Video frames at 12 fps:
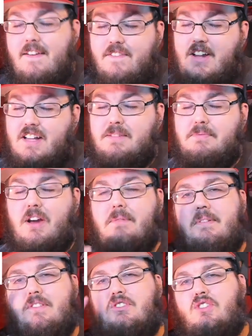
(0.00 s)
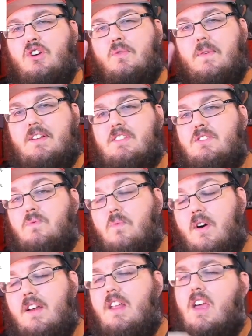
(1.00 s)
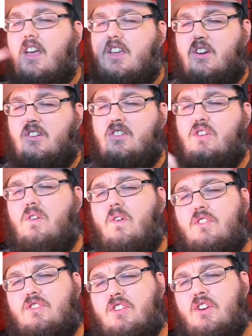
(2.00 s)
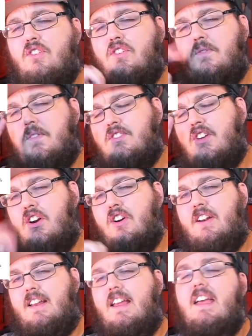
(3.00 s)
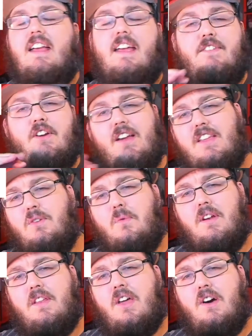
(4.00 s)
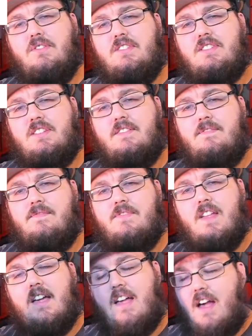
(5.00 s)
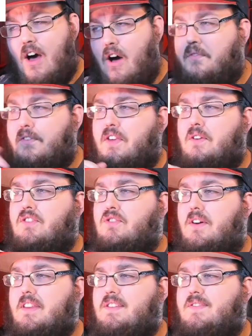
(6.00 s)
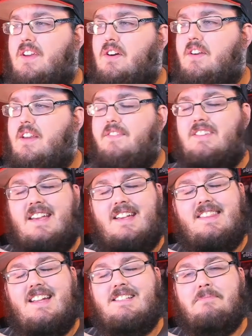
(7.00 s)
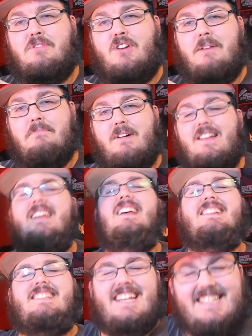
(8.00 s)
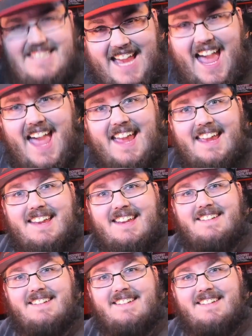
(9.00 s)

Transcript: If you're not subscribing, it's two reasons. One, you're new, or two, you're returning. If you're either one of those, hopefully you enjoy this video enough to hit that subscribe button today!